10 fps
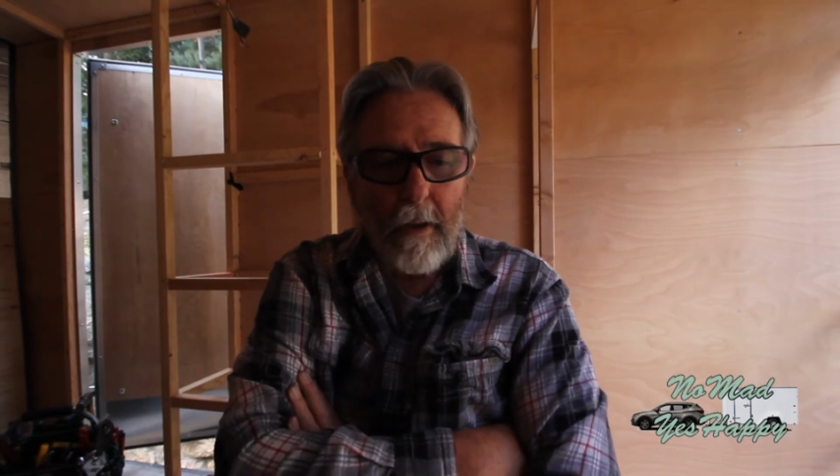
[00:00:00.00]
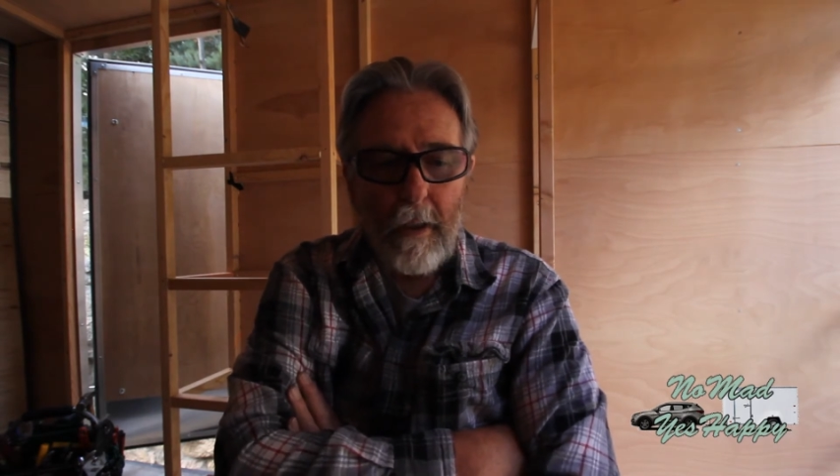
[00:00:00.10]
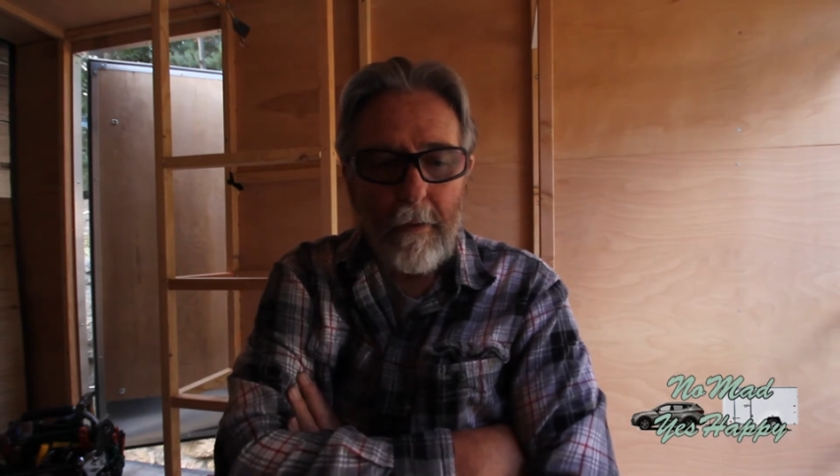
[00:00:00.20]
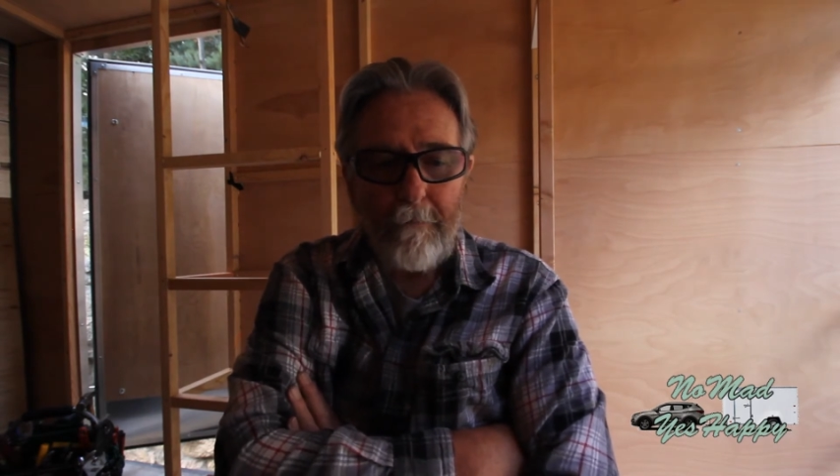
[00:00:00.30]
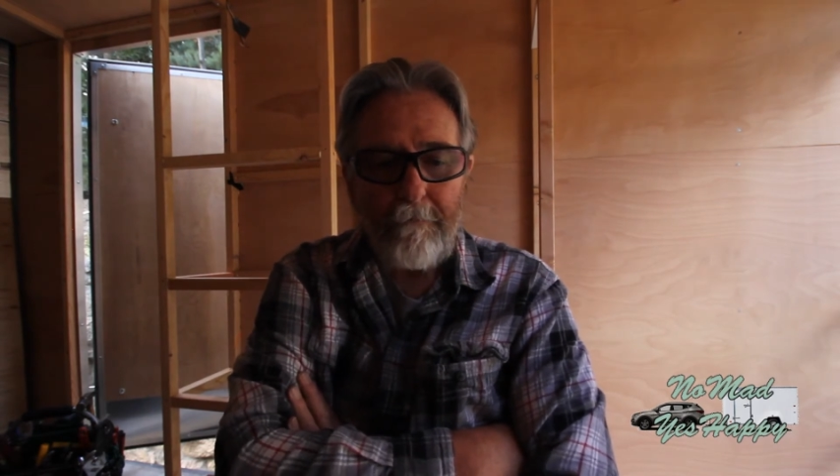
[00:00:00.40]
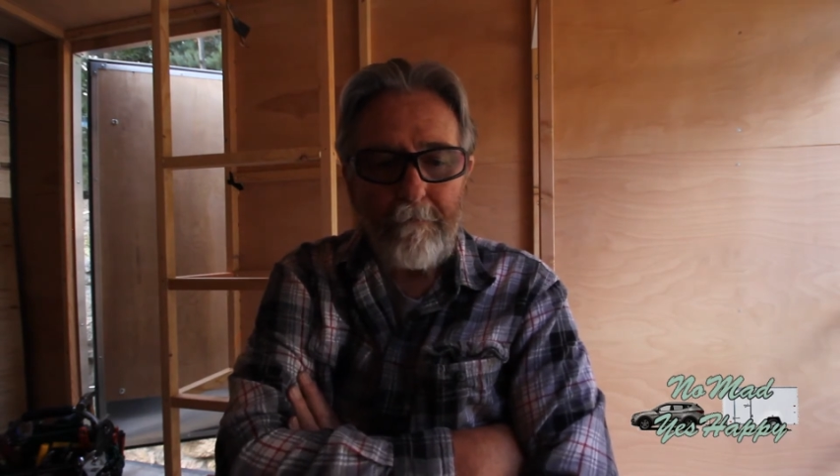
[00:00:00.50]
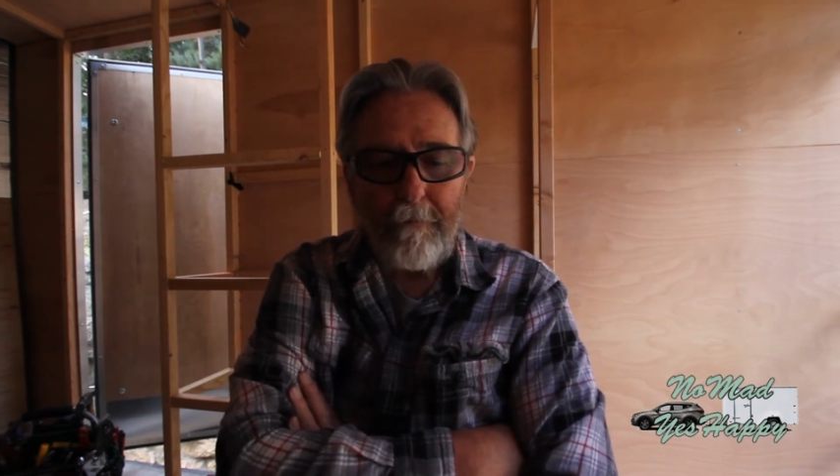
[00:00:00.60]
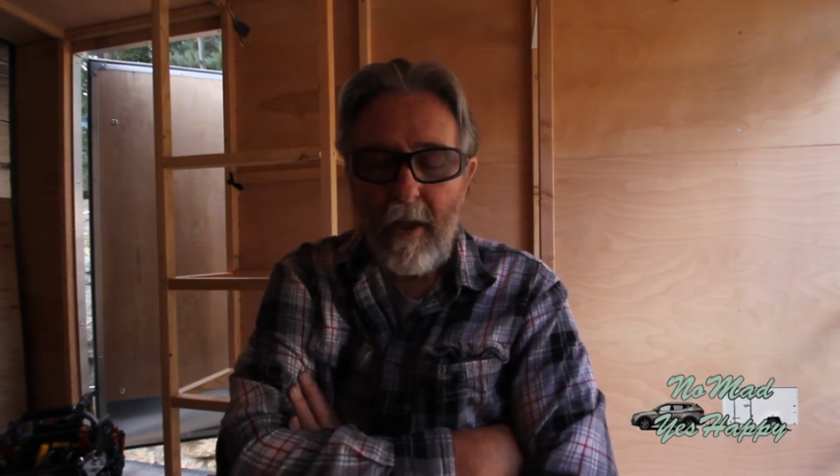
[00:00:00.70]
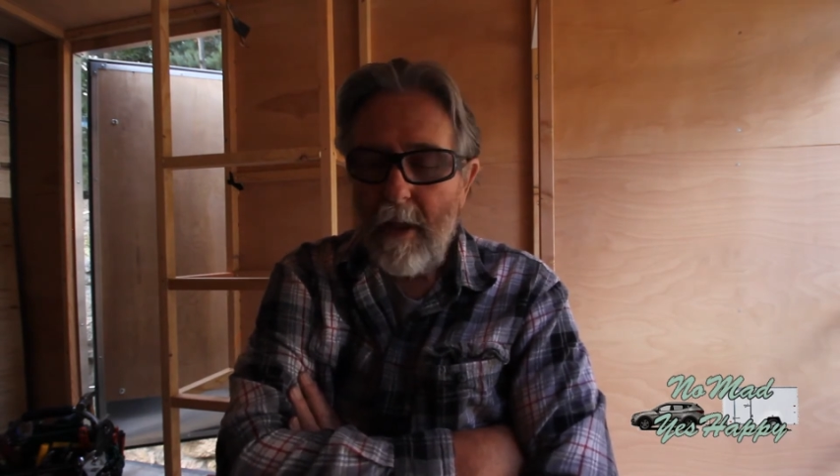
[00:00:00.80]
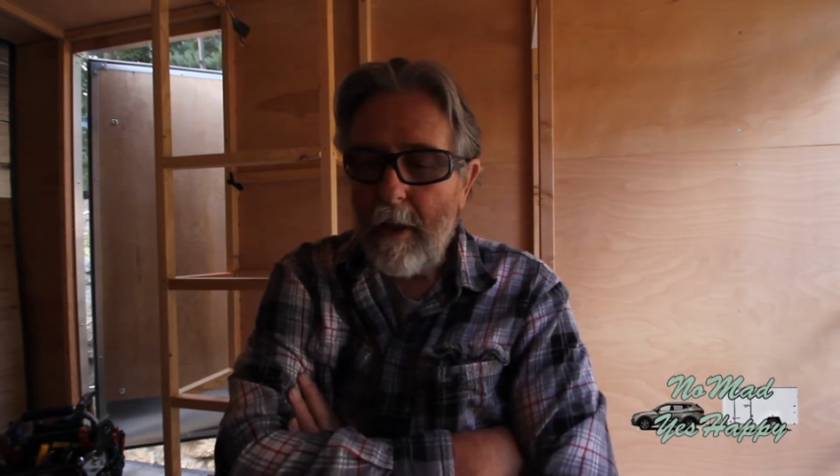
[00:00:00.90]
The
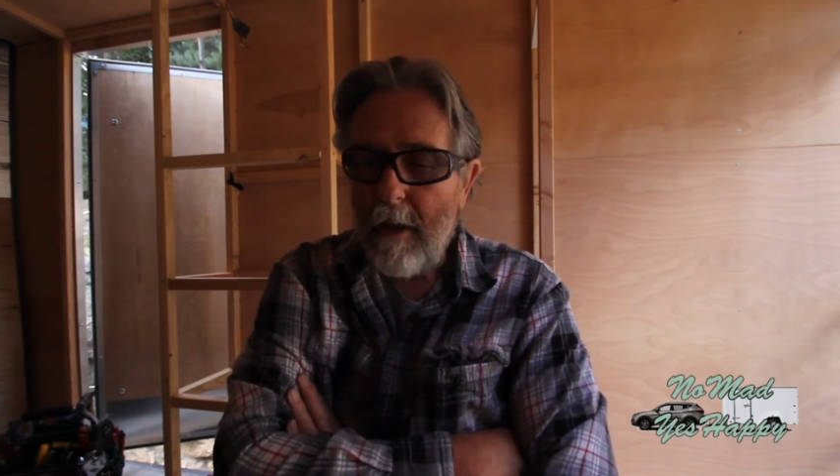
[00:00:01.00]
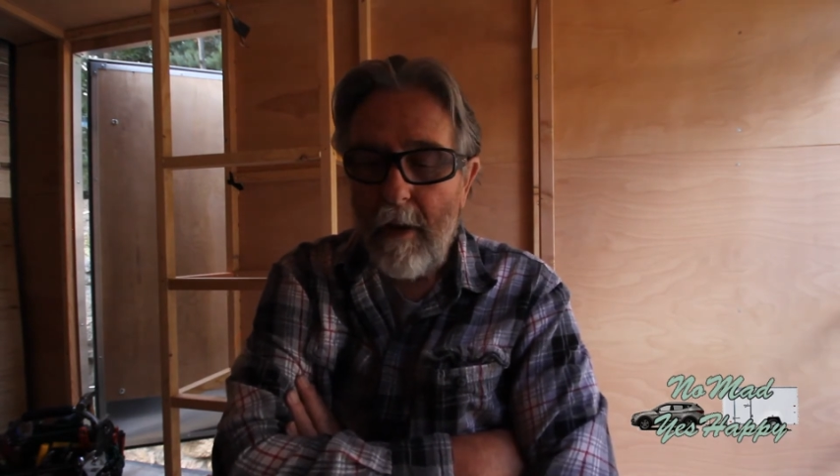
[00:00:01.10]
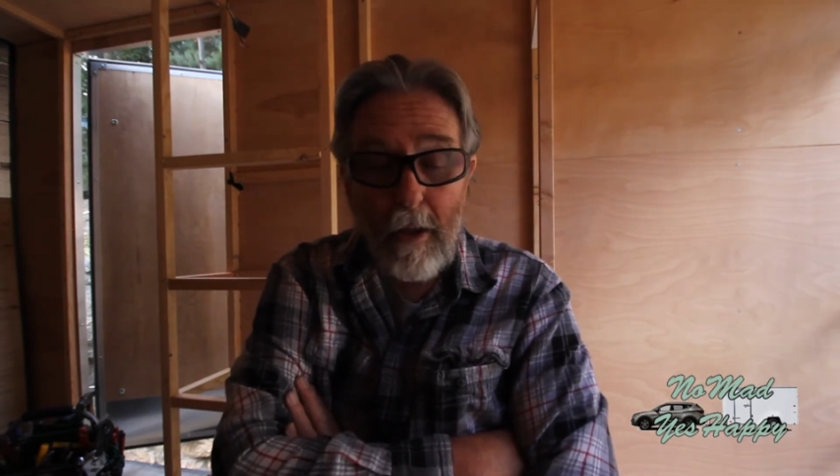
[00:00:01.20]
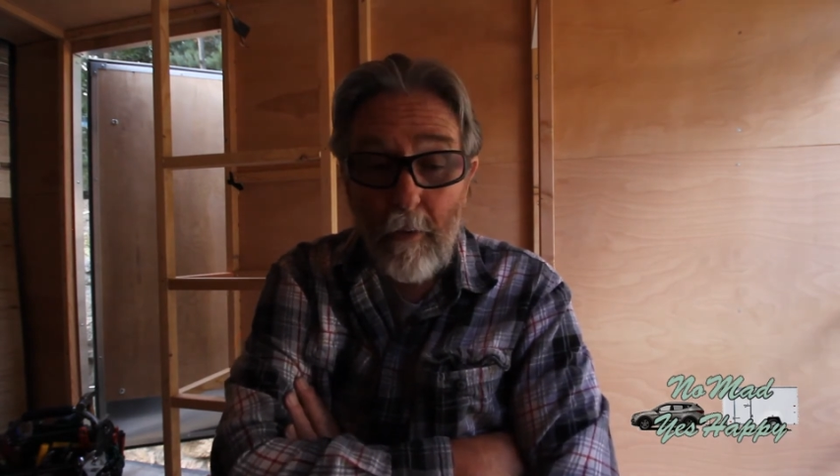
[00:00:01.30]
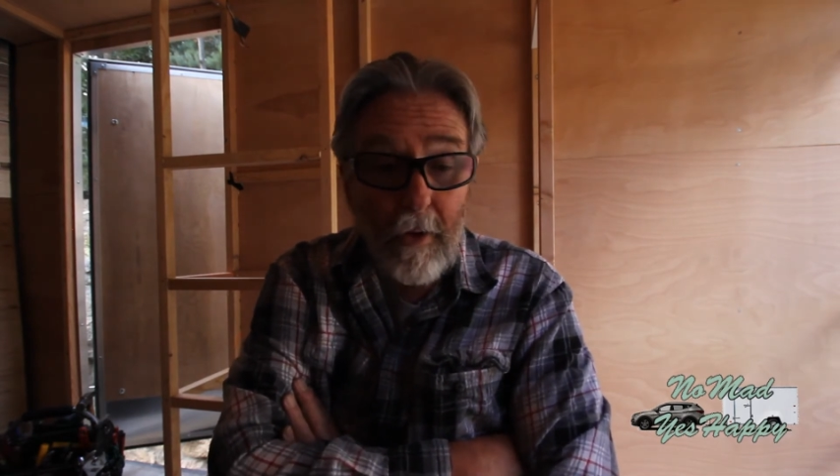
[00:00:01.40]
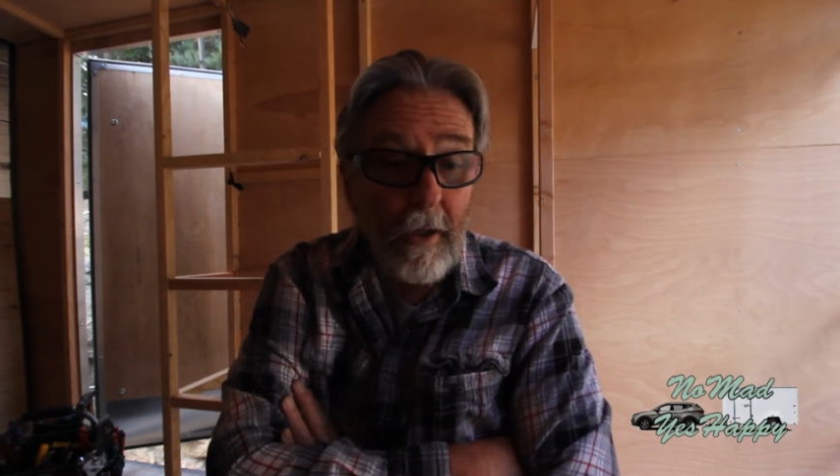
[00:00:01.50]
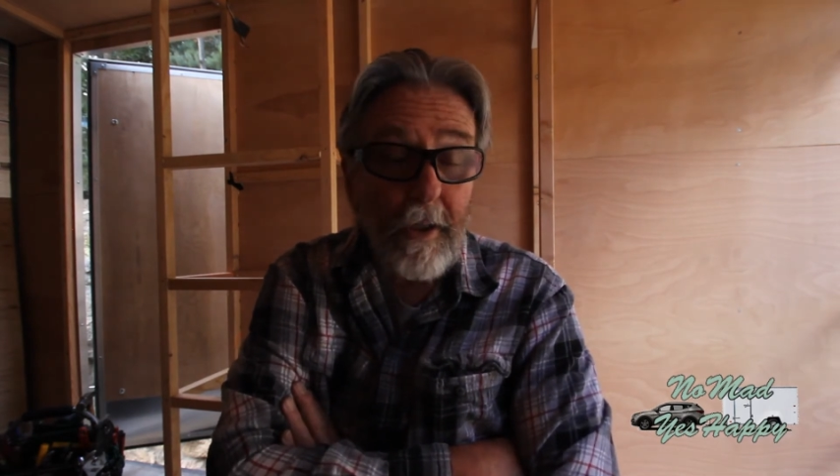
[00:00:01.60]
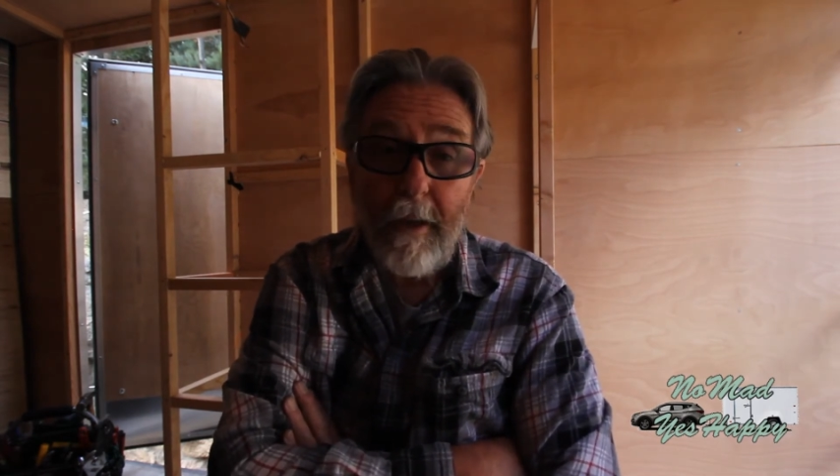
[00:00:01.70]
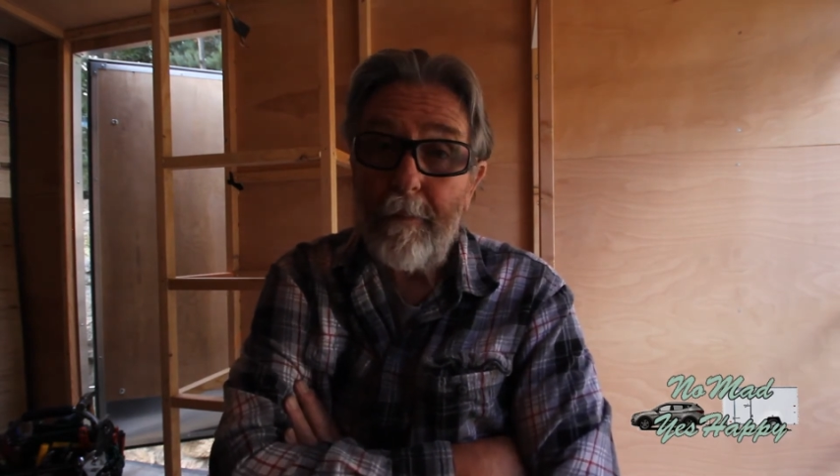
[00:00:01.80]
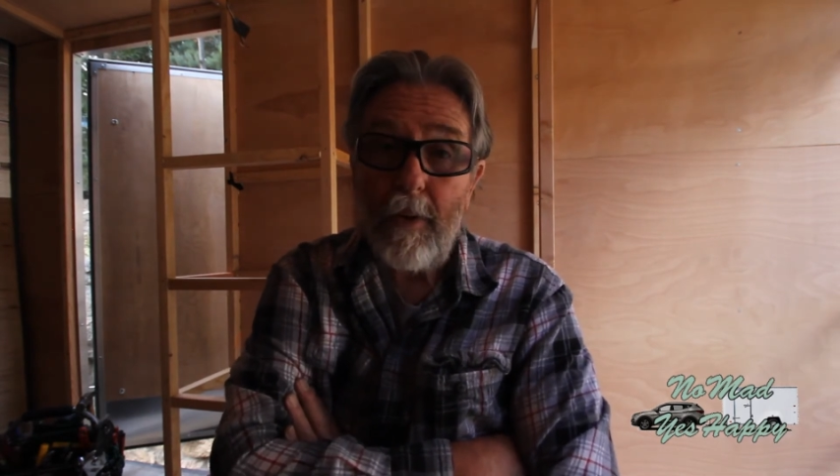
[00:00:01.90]

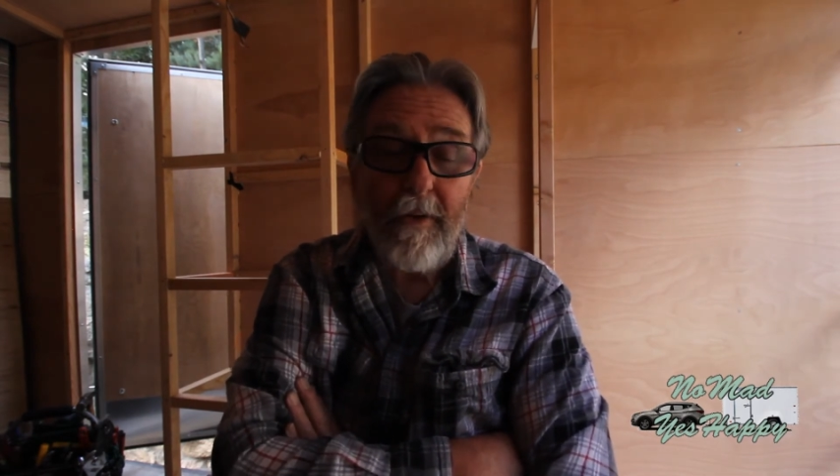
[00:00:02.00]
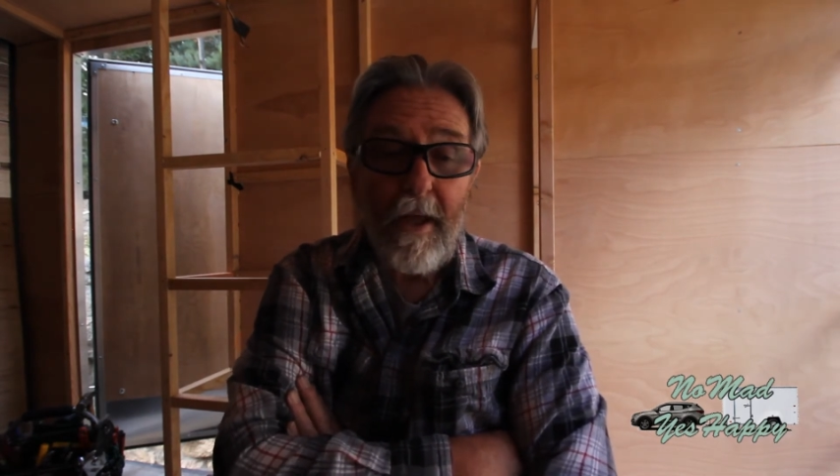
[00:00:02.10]
Hyundai pulled